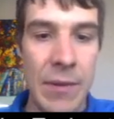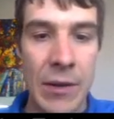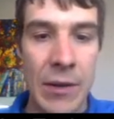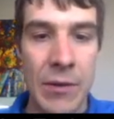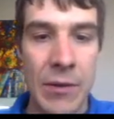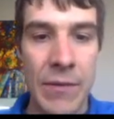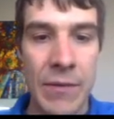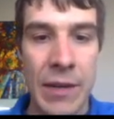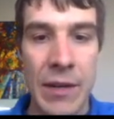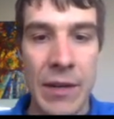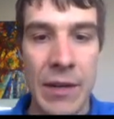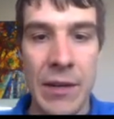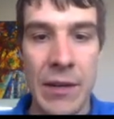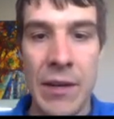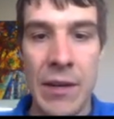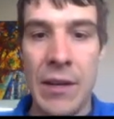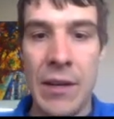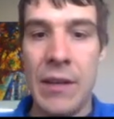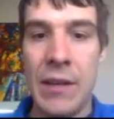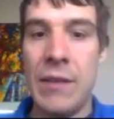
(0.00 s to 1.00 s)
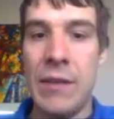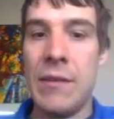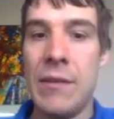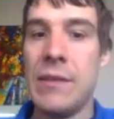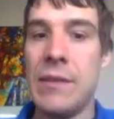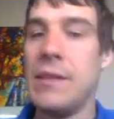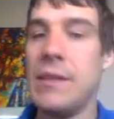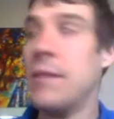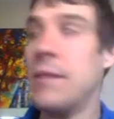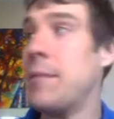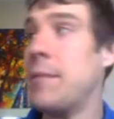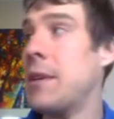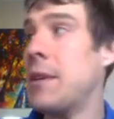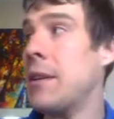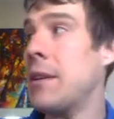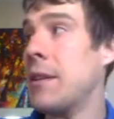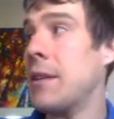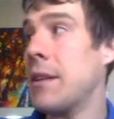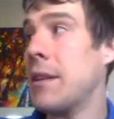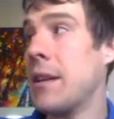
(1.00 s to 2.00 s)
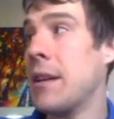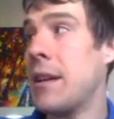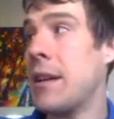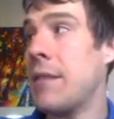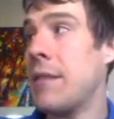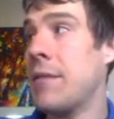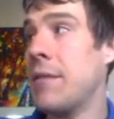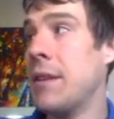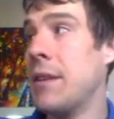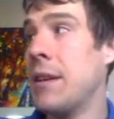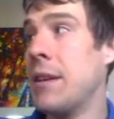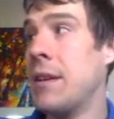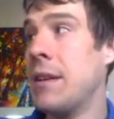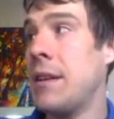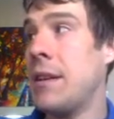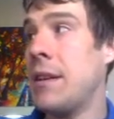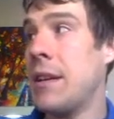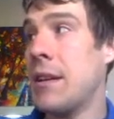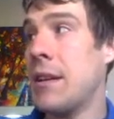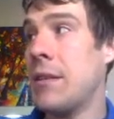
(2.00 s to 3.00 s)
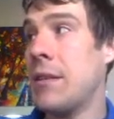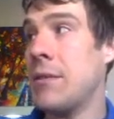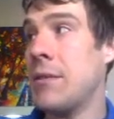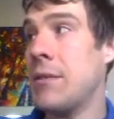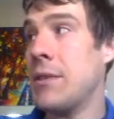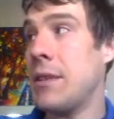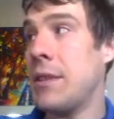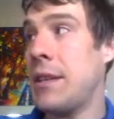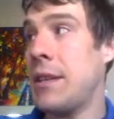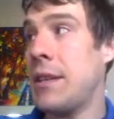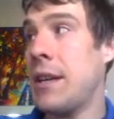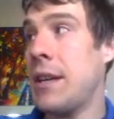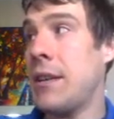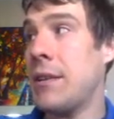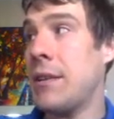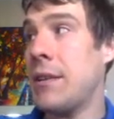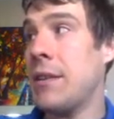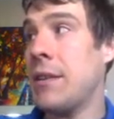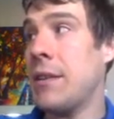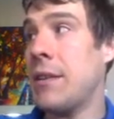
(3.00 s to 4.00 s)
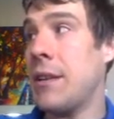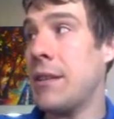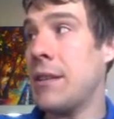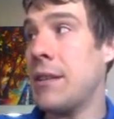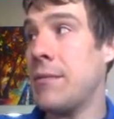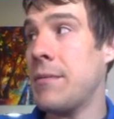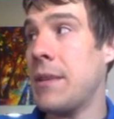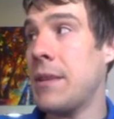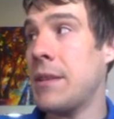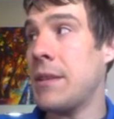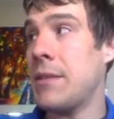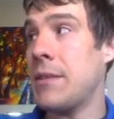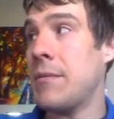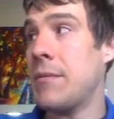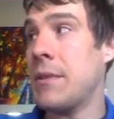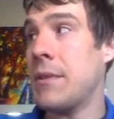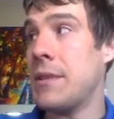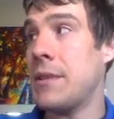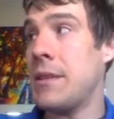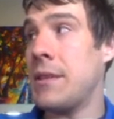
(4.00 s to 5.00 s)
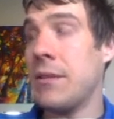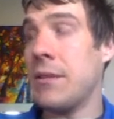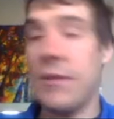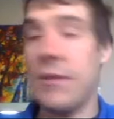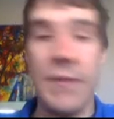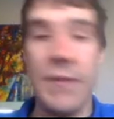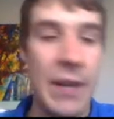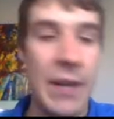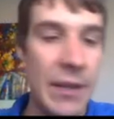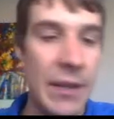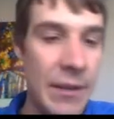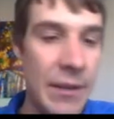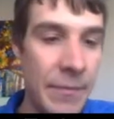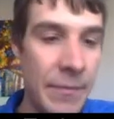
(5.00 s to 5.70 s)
over here, you can see them here. They get closer together as we get towards the ultraviolet.